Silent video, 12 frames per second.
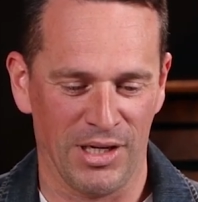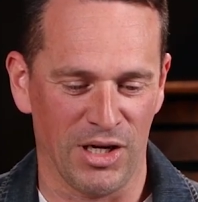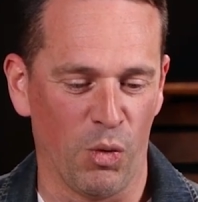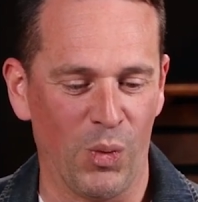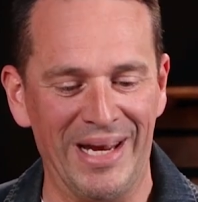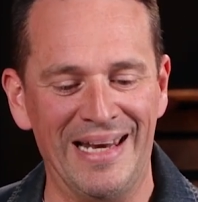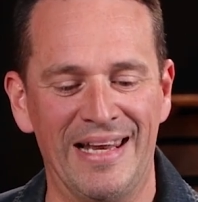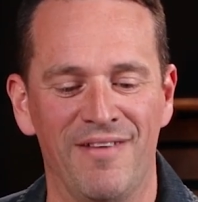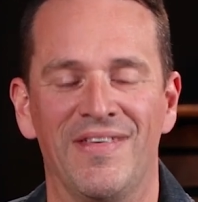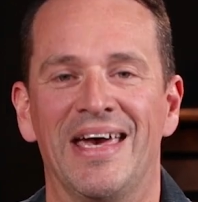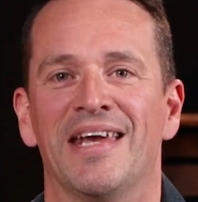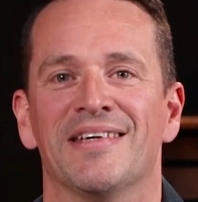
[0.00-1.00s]
You know, we
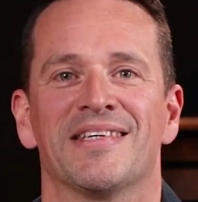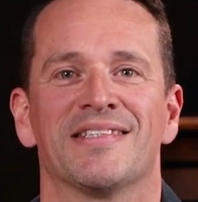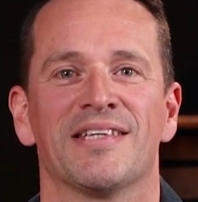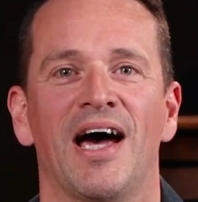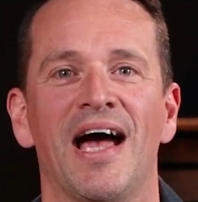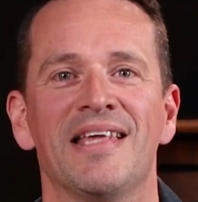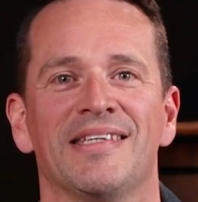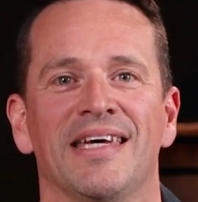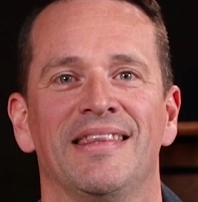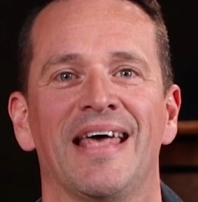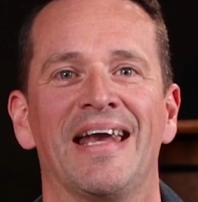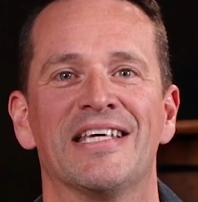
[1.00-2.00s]
live in a
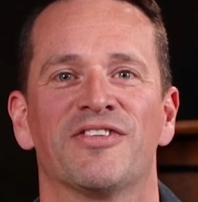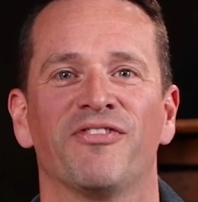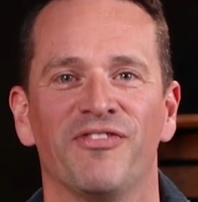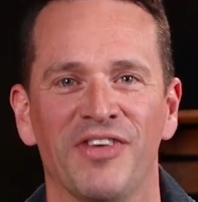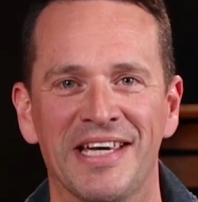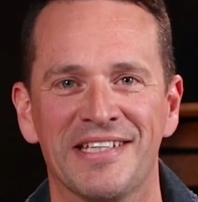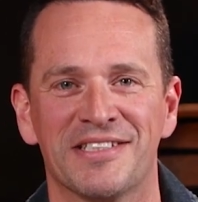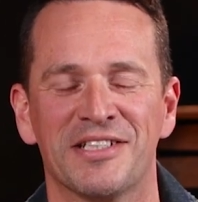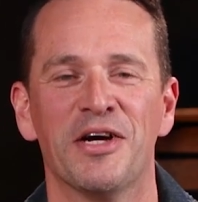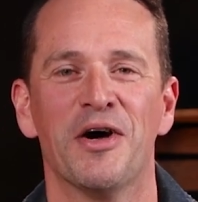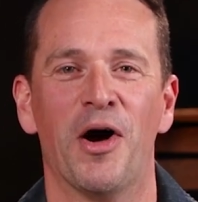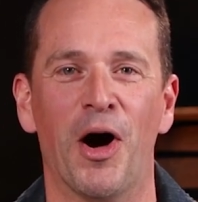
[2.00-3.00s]
society that is
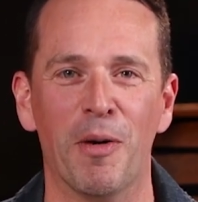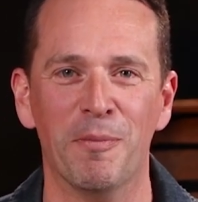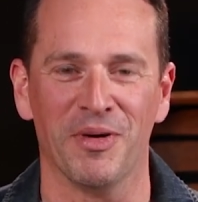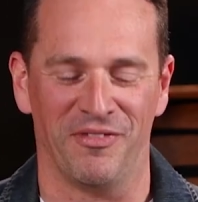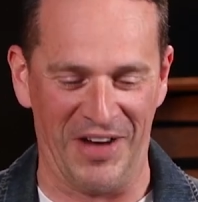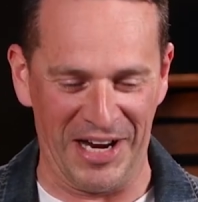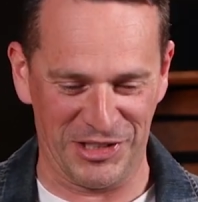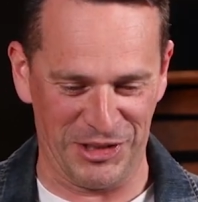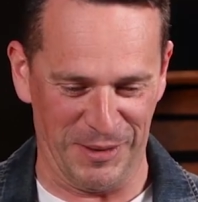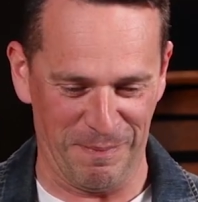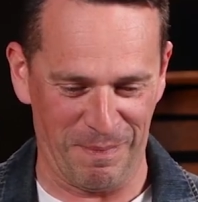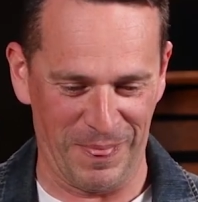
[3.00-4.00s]
fixed on
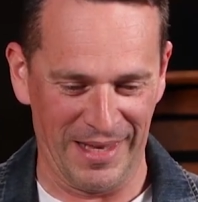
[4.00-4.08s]
perfection.